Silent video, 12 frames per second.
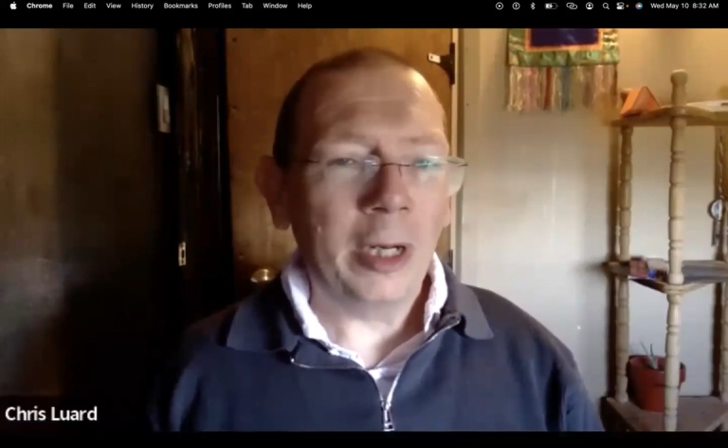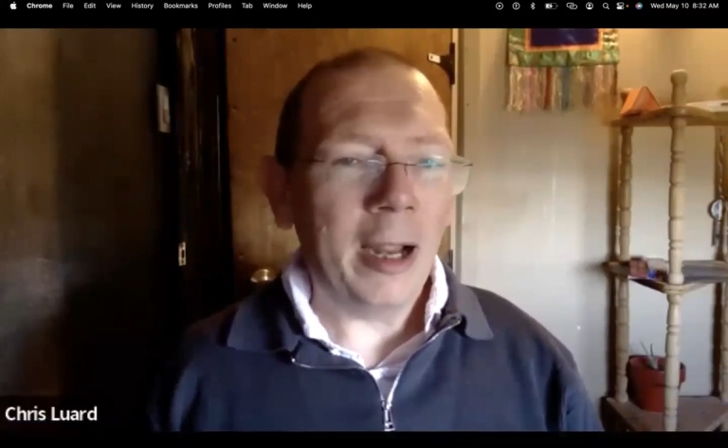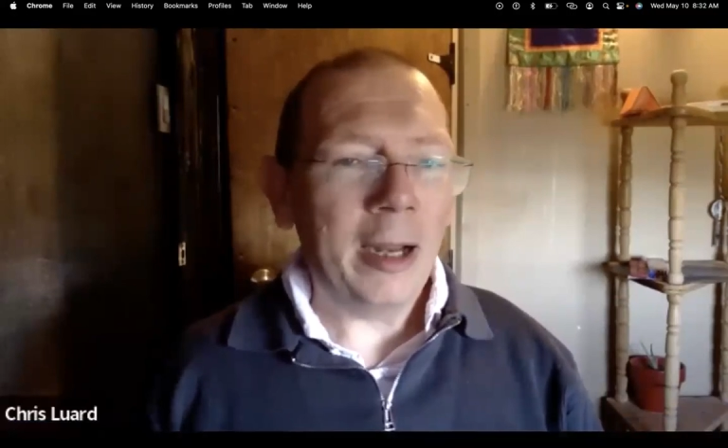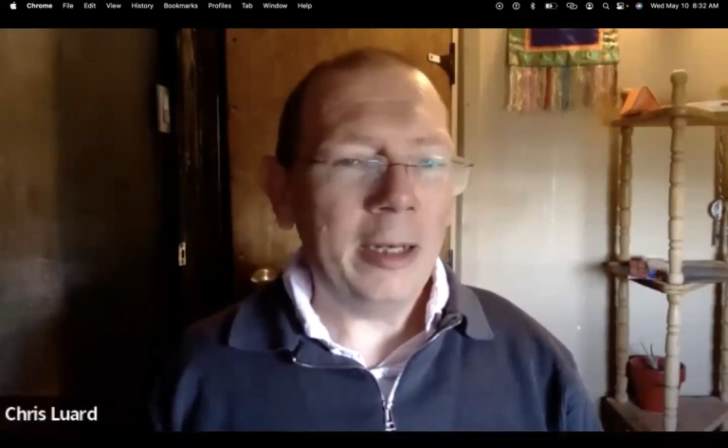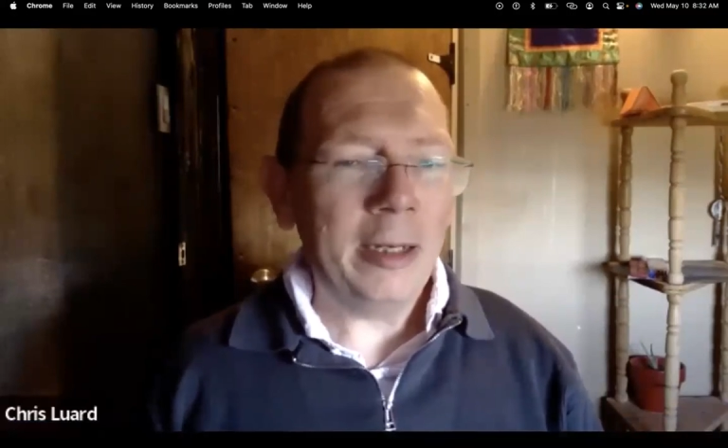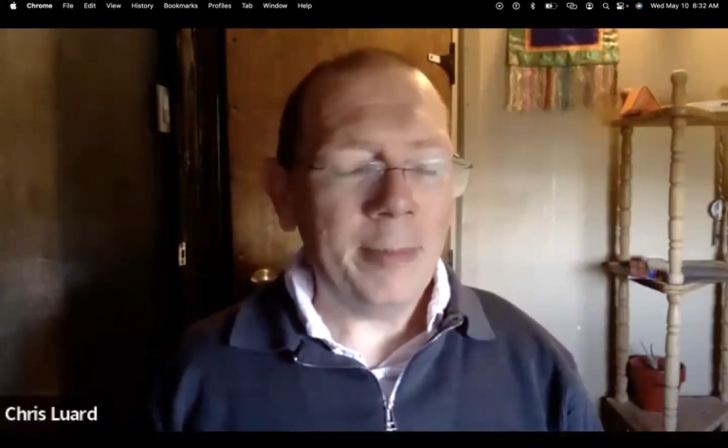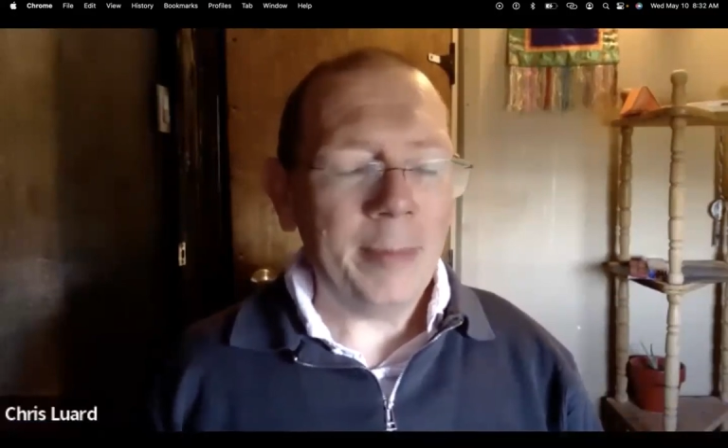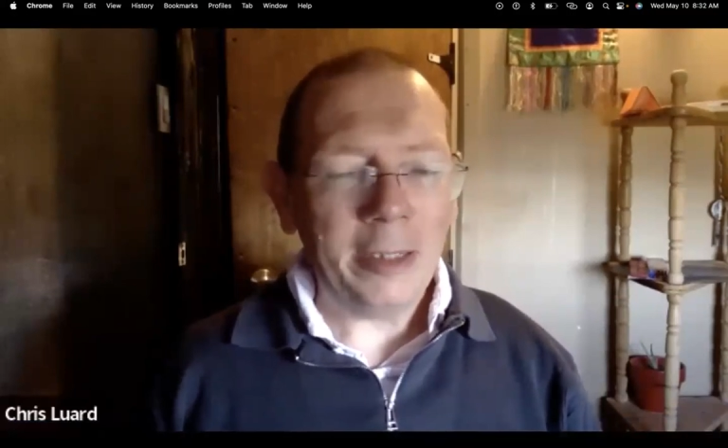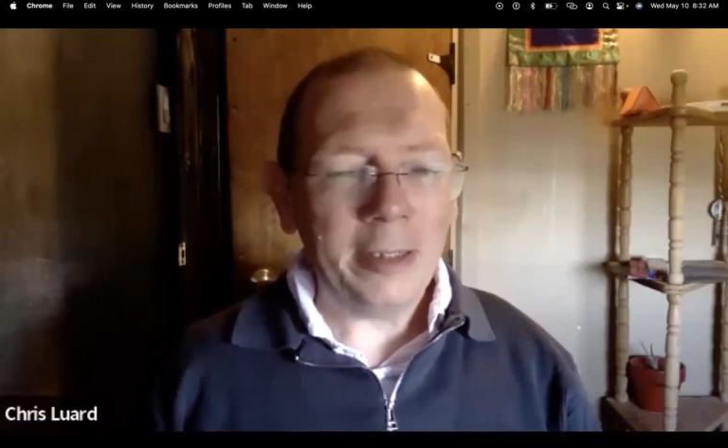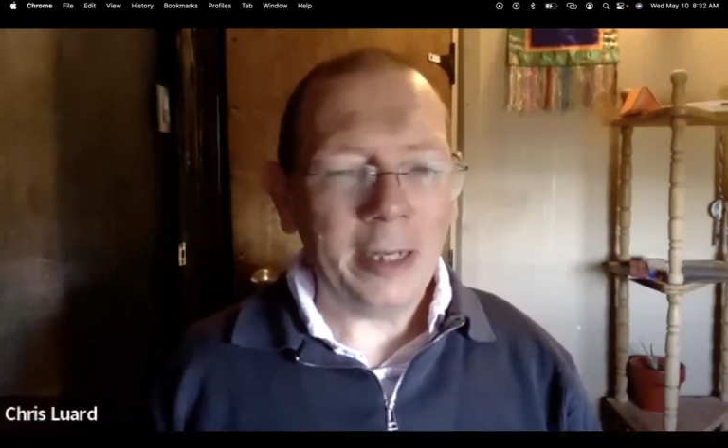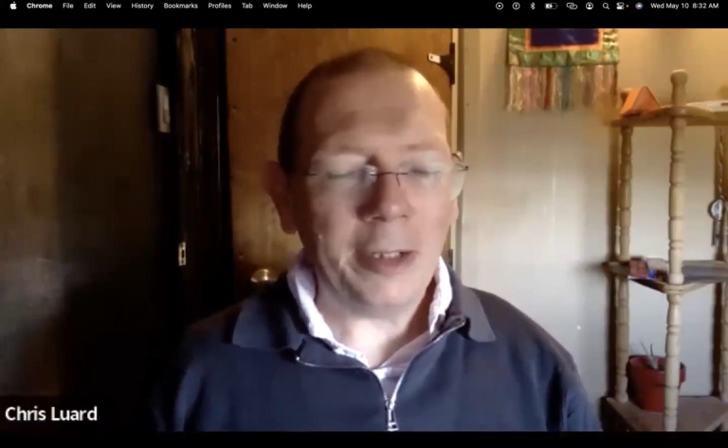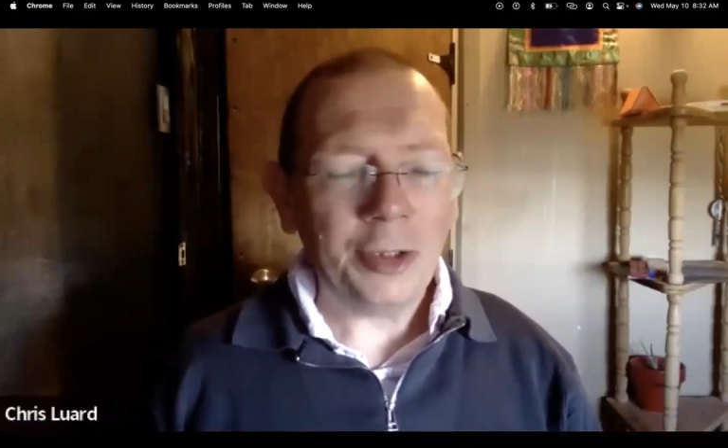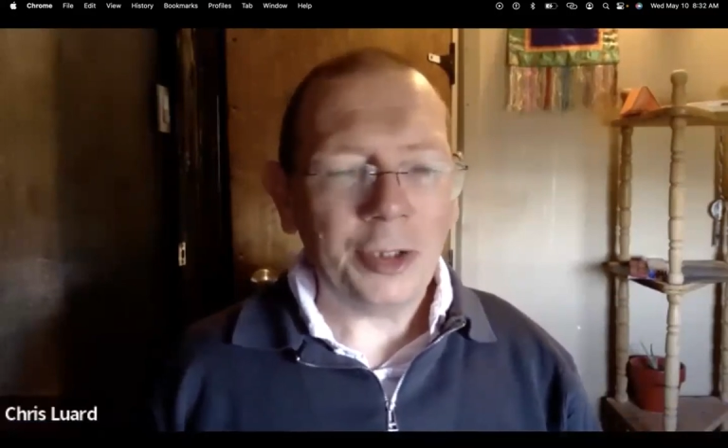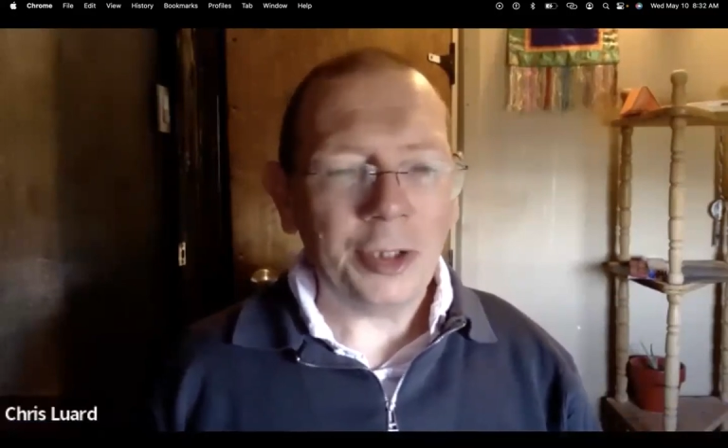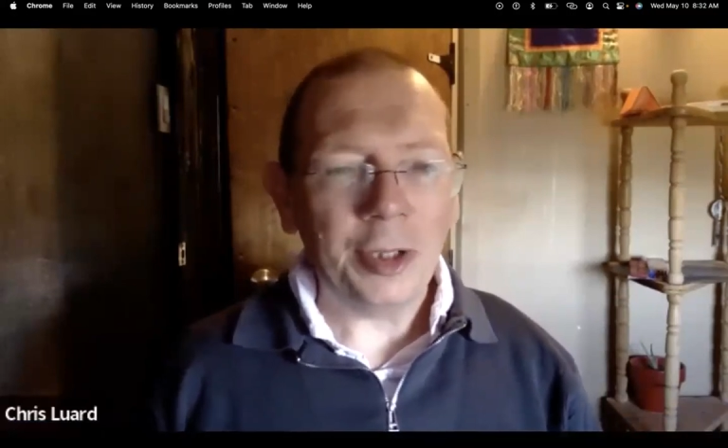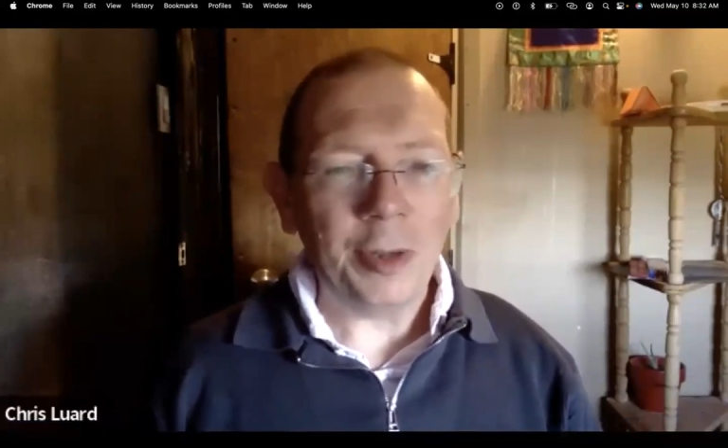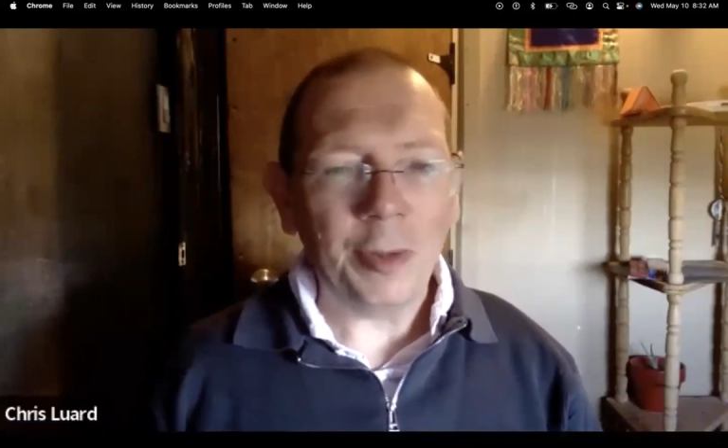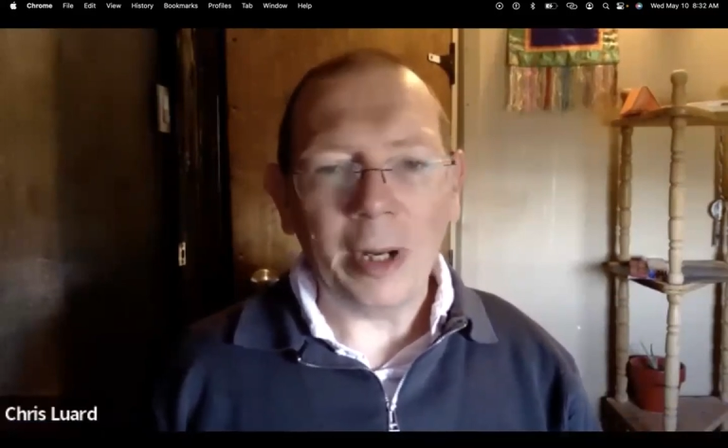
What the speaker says: a guided meditation